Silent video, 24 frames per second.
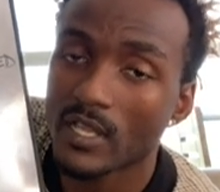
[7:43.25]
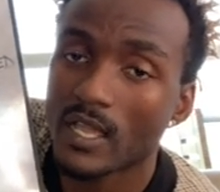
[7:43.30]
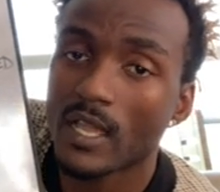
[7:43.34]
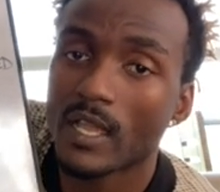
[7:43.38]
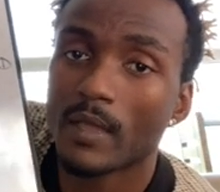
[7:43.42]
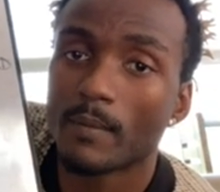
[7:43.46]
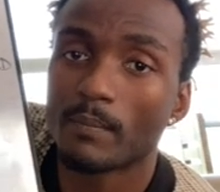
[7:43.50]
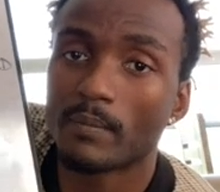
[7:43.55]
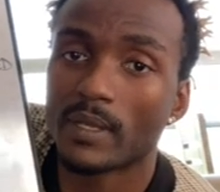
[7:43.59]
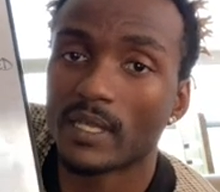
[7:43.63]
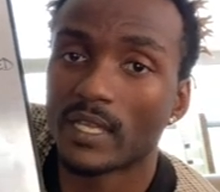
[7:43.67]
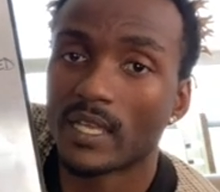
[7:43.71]

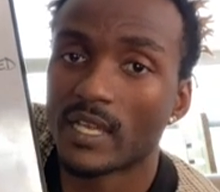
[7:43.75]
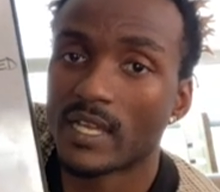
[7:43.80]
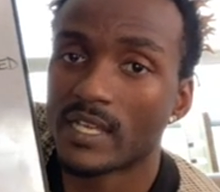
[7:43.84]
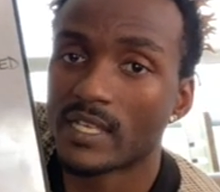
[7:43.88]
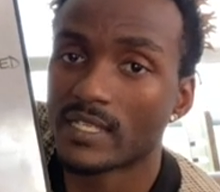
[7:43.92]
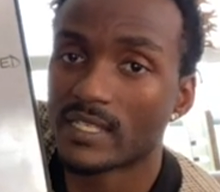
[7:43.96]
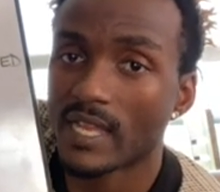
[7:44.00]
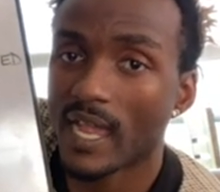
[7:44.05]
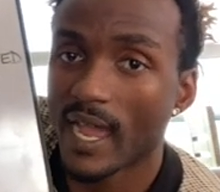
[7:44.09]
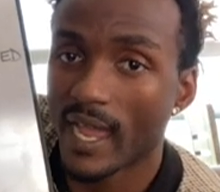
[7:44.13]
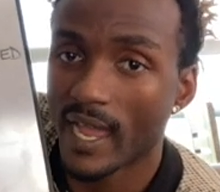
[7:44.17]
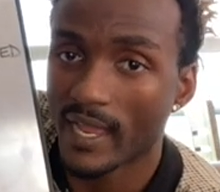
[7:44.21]
because
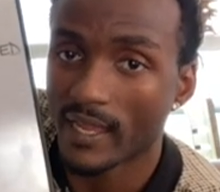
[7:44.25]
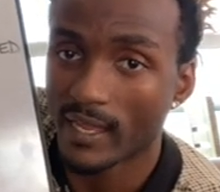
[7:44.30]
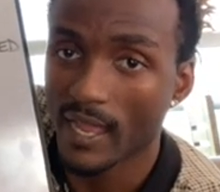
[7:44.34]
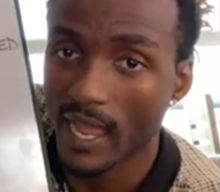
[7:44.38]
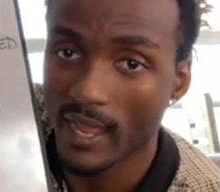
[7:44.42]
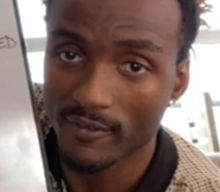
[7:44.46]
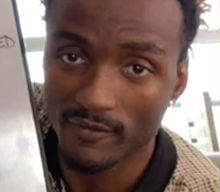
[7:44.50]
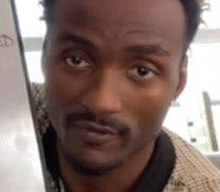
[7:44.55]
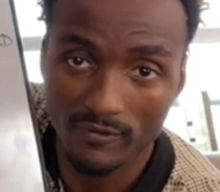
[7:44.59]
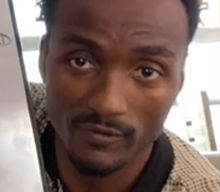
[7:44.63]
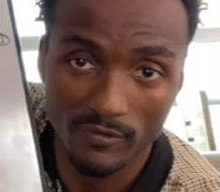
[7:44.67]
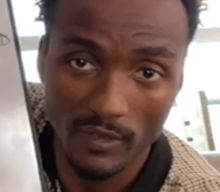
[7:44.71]

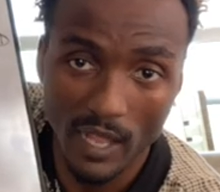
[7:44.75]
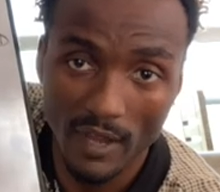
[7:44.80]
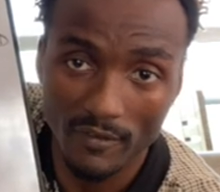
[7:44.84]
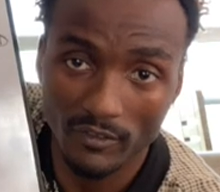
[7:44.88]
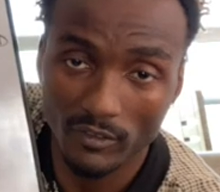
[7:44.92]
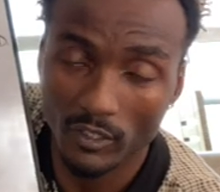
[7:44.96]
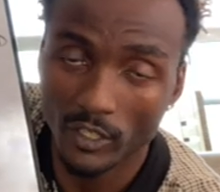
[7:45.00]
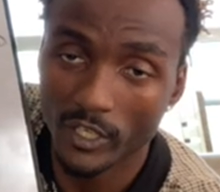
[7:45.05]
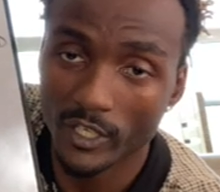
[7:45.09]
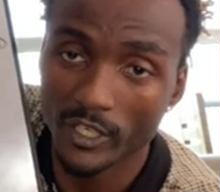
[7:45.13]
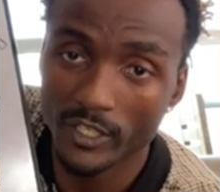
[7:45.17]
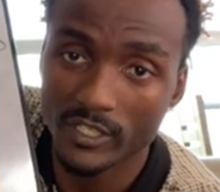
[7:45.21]
I've
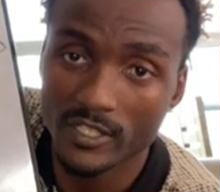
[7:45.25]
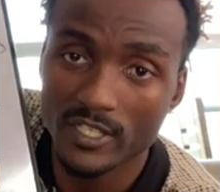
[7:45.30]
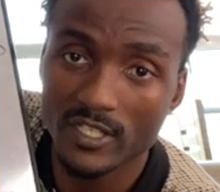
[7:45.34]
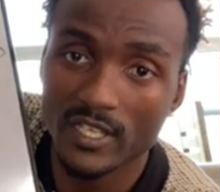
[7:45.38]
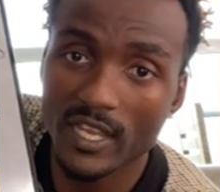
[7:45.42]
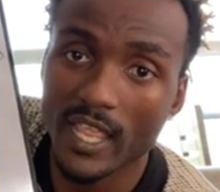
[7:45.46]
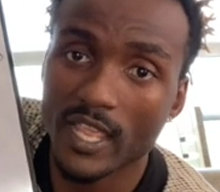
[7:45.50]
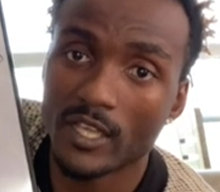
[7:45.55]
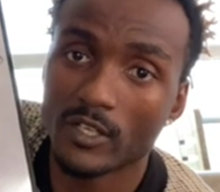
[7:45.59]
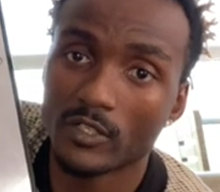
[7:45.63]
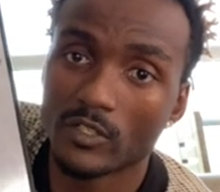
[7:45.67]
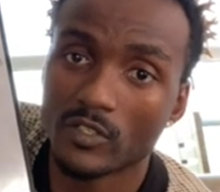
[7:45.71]
learned
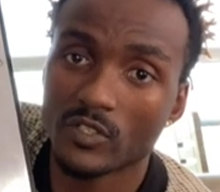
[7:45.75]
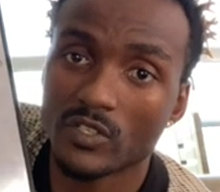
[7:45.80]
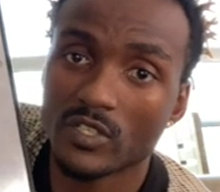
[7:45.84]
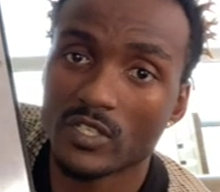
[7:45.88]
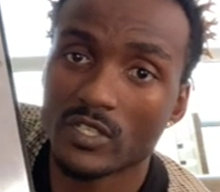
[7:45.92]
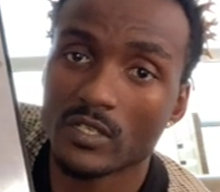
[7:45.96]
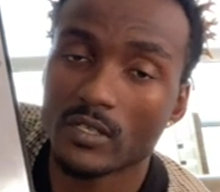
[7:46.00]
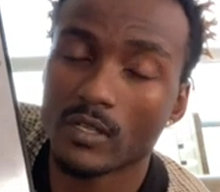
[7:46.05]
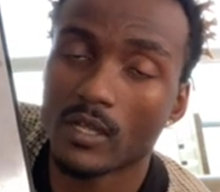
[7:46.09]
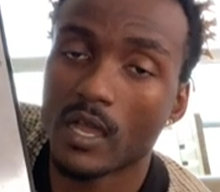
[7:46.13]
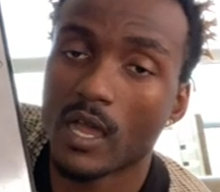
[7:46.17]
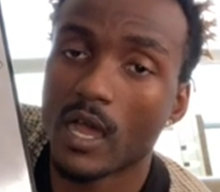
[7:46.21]

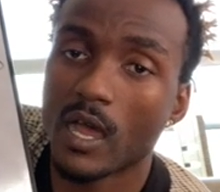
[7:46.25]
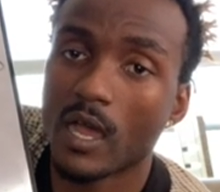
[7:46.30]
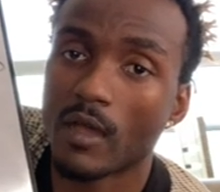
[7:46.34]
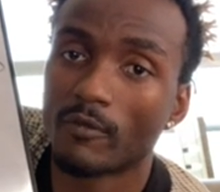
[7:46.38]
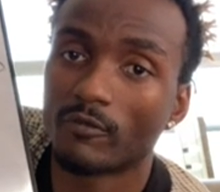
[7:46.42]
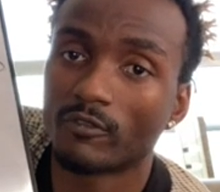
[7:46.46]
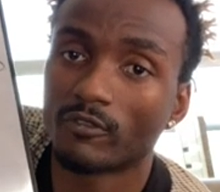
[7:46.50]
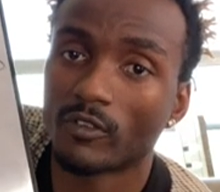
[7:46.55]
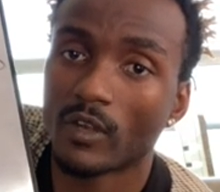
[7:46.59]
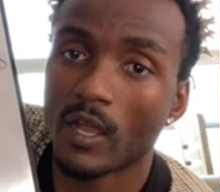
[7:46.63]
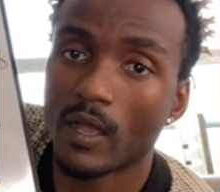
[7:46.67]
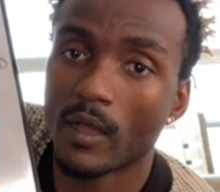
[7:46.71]
sales
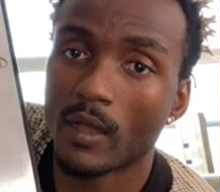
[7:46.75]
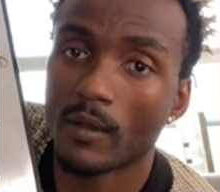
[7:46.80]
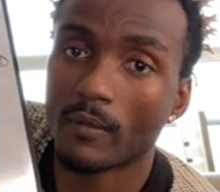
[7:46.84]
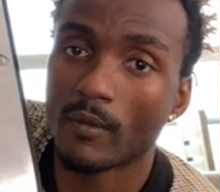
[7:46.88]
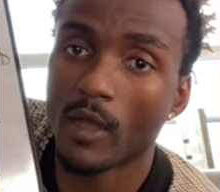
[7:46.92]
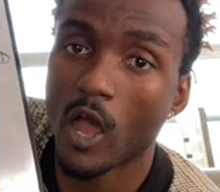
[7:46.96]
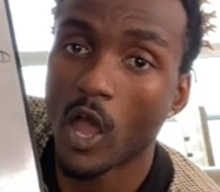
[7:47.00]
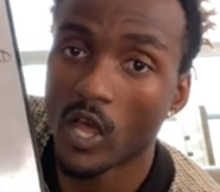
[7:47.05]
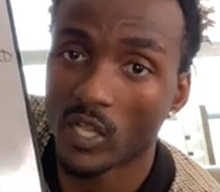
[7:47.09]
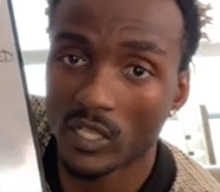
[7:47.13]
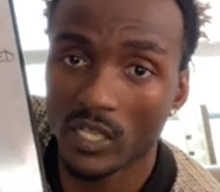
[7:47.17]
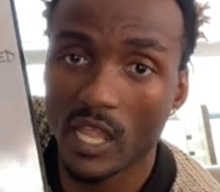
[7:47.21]
from
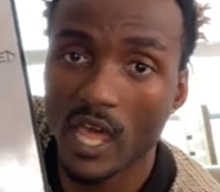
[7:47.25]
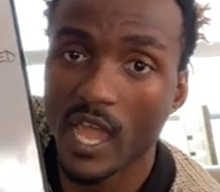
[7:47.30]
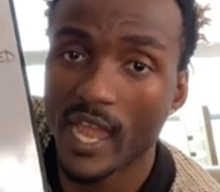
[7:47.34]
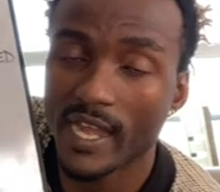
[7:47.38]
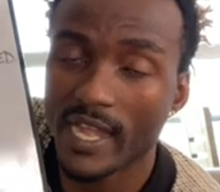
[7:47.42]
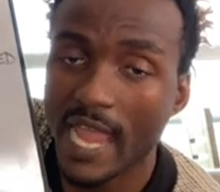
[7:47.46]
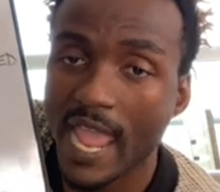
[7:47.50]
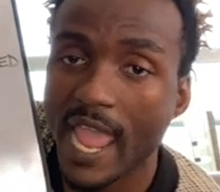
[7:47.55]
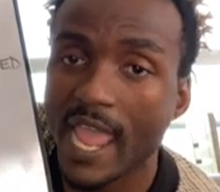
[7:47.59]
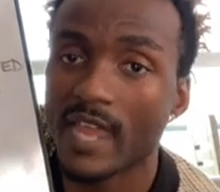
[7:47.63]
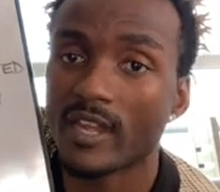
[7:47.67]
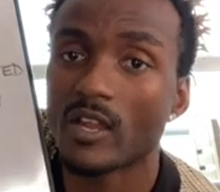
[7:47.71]
online
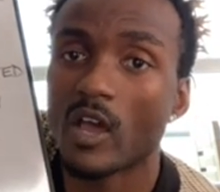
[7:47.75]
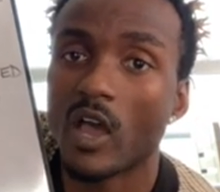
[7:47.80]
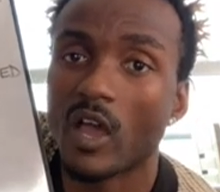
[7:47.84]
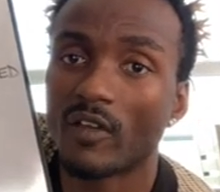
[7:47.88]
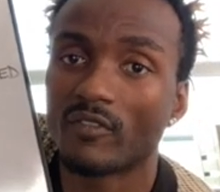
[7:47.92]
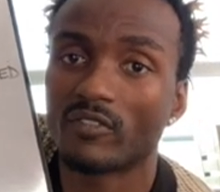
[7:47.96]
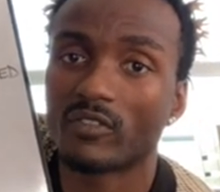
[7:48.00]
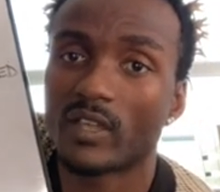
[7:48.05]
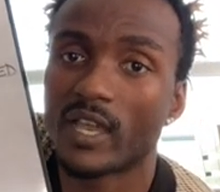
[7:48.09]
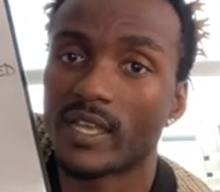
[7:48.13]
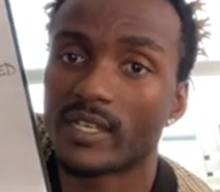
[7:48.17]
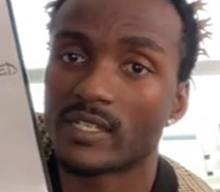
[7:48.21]
and
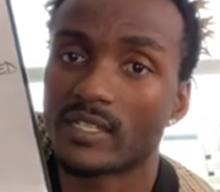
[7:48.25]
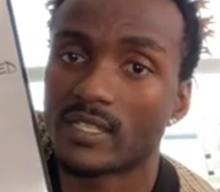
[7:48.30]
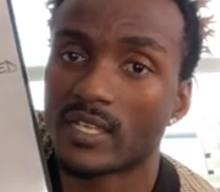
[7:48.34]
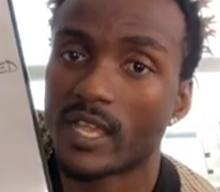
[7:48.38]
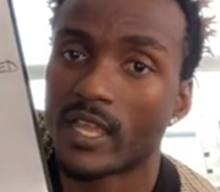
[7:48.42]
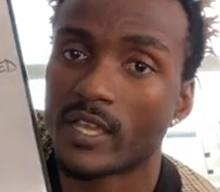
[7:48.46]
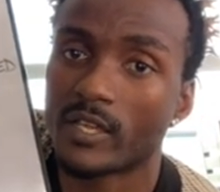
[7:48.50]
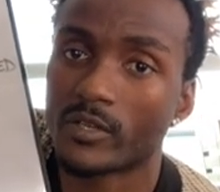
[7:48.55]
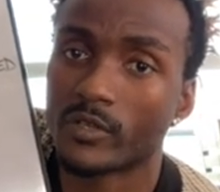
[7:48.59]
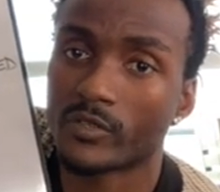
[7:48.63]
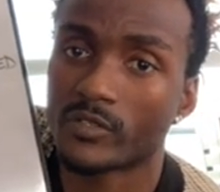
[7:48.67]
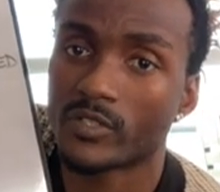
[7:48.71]
offline
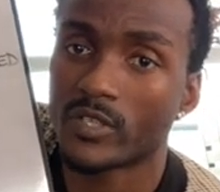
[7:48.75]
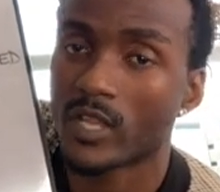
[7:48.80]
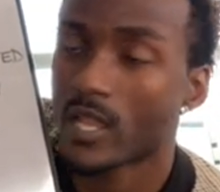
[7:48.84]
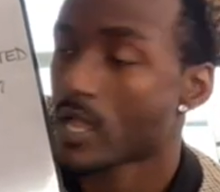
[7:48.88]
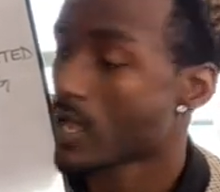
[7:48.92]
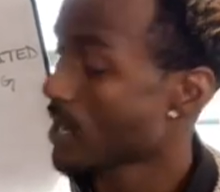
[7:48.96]
sales